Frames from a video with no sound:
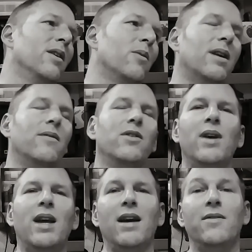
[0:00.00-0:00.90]
Whatever you
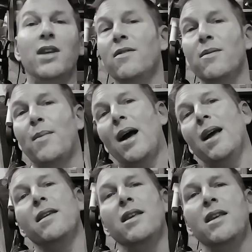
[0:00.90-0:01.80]
have, even
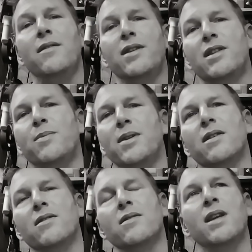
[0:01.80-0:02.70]
my Evie
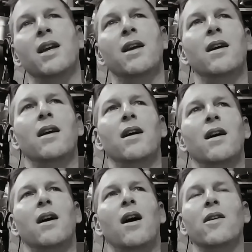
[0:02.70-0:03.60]
speakers,
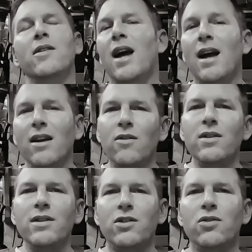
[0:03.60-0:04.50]
are not
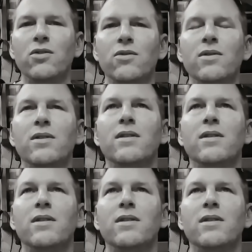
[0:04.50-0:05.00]
going to,